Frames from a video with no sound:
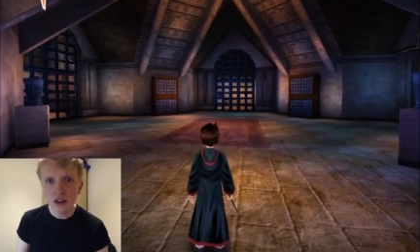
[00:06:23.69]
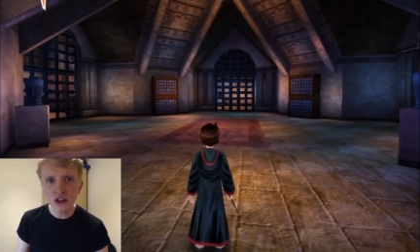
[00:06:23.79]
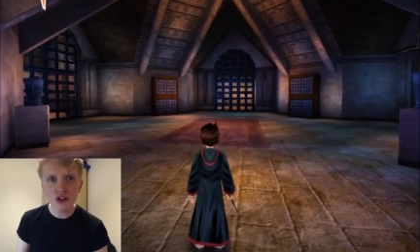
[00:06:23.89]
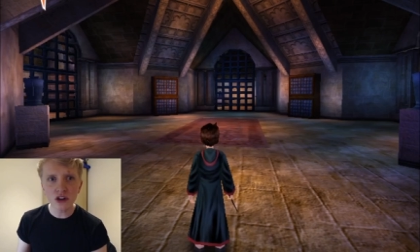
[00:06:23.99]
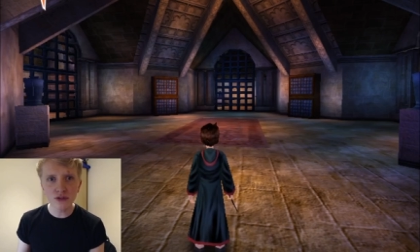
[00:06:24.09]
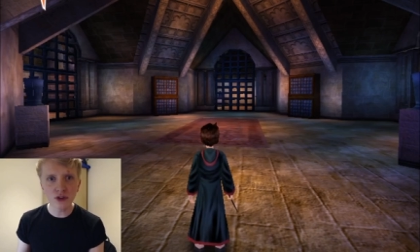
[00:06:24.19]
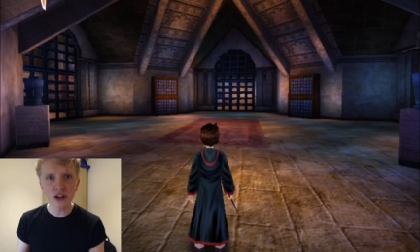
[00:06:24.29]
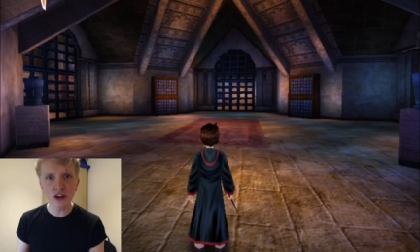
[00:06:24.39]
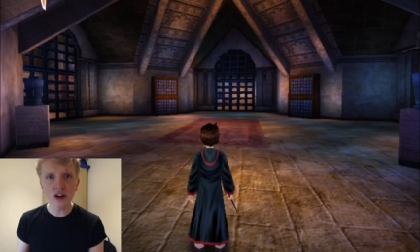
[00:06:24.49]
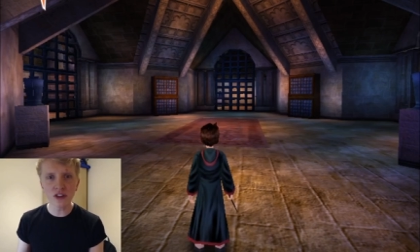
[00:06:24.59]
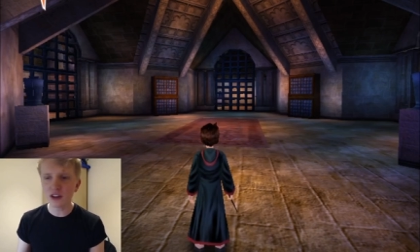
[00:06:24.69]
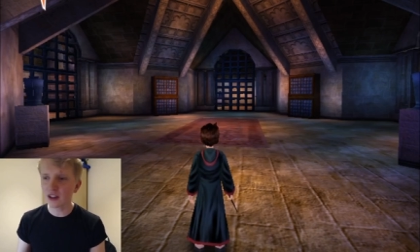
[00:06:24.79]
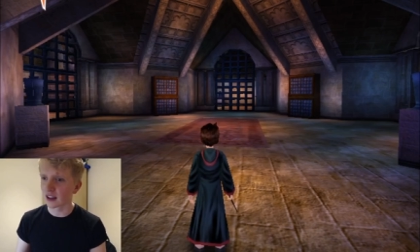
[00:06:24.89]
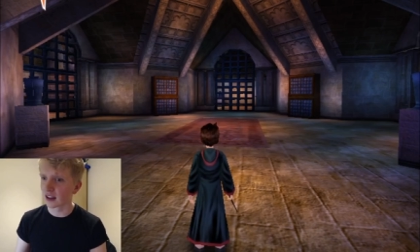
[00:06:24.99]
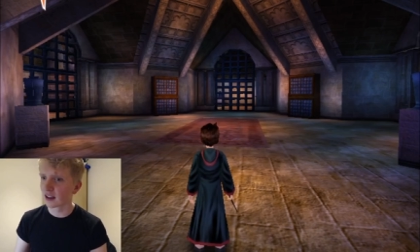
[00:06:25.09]
Chocolate Frog did
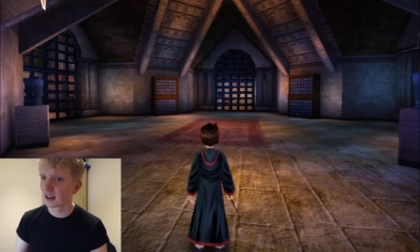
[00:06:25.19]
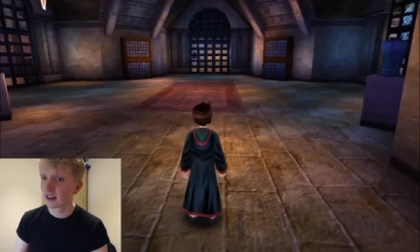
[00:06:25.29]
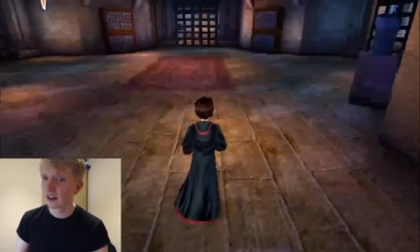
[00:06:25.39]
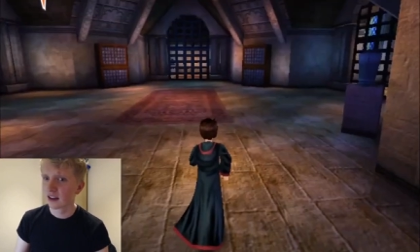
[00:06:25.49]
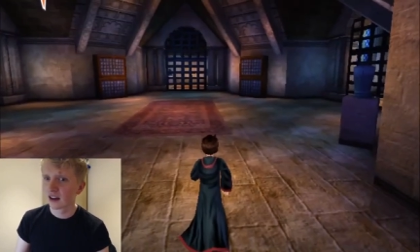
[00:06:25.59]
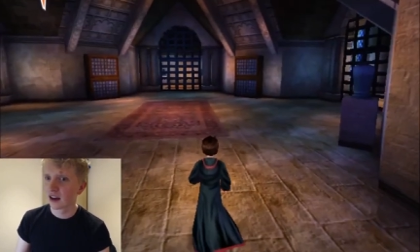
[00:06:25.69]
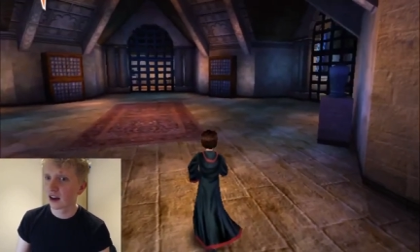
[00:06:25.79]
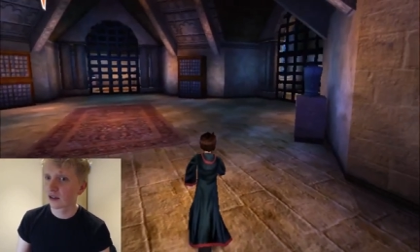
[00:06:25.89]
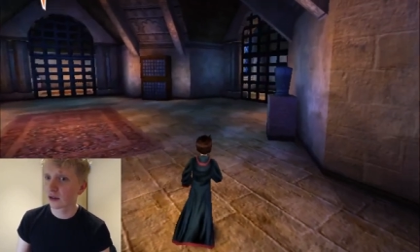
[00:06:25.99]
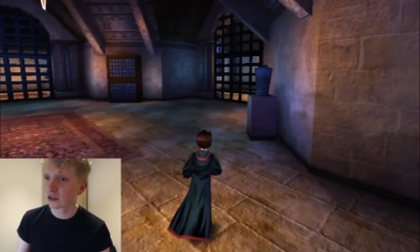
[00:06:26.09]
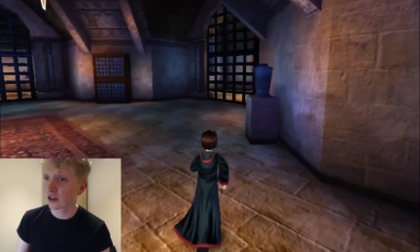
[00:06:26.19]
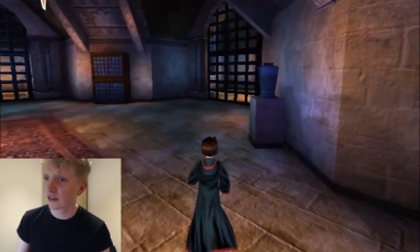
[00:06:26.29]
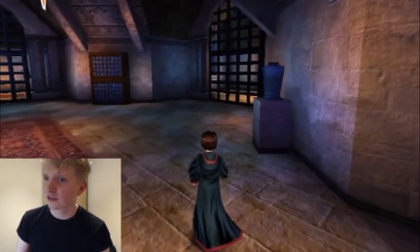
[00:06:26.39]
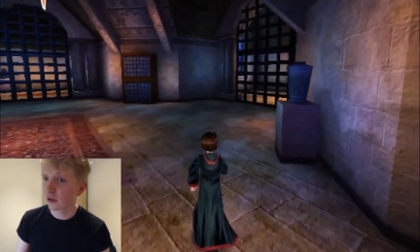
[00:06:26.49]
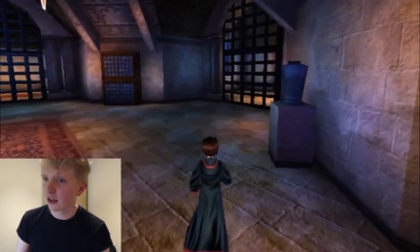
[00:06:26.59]
nothing! I thought I was going to get
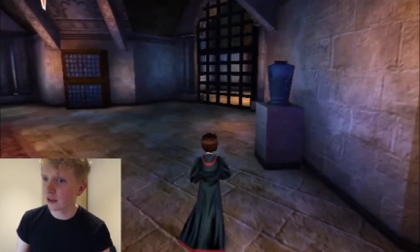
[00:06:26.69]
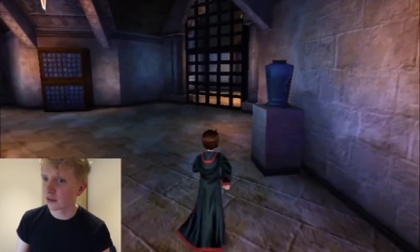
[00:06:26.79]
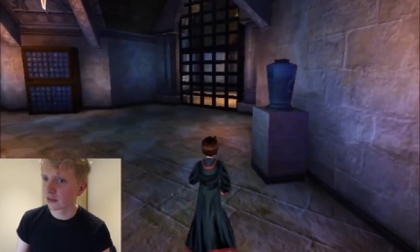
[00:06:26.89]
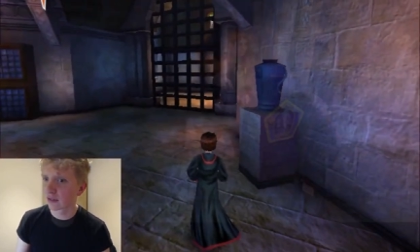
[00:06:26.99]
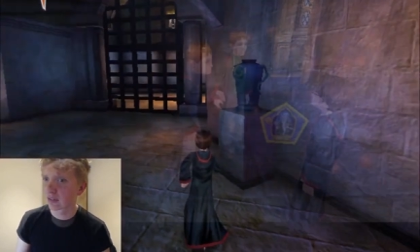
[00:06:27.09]
full health.